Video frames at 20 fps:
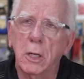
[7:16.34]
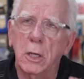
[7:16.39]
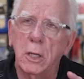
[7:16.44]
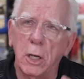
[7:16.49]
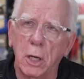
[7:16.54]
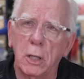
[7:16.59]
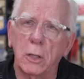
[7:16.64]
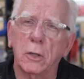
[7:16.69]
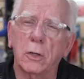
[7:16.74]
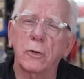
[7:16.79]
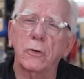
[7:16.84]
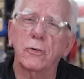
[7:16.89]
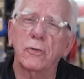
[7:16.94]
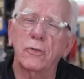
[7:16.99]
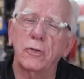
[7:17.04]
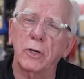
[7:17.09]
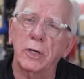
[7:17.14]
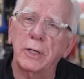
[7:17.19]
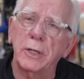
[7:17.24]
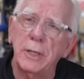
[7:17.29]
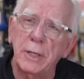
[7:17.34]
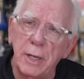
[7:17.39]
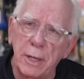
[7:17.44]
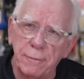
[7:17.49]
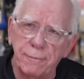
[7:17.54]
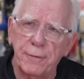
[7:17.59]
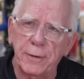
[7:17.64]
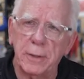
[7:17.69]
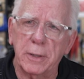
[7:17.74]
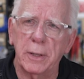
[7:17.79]
color
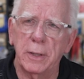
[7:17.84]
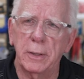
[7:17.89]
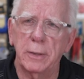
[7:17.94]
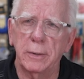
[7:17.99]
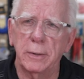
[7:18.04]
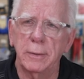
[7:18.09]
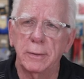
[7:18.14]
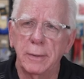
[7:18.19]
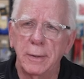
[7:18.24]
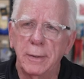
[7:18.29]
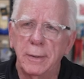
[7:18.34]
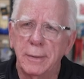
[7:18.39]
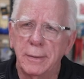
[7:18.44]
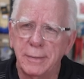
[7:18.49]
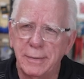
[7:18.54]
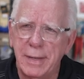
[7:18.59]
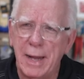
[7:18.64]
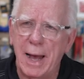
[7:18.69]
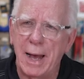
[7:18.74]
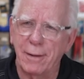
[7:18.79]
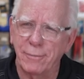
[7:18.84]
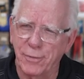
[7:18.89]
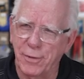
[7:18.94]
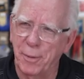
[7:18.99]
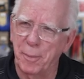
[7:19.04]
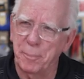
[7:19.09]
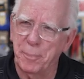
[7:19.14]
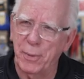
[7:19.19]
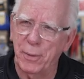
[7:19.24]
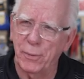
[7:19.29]
significant dive
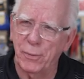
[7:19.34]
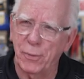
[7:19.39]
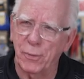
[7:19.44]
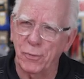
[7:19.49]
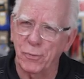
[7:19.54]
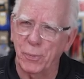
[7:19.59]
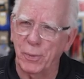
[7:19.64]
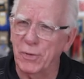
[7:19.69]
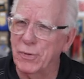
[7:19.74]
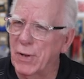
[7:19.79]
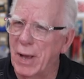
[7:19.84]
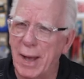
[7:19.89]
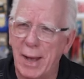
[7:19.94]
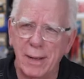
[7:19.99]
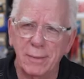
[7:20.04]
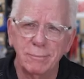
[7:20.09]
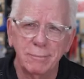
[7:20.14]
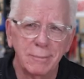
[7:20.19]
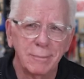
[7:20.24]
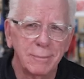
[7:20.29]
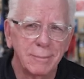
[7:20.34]
computers. Was I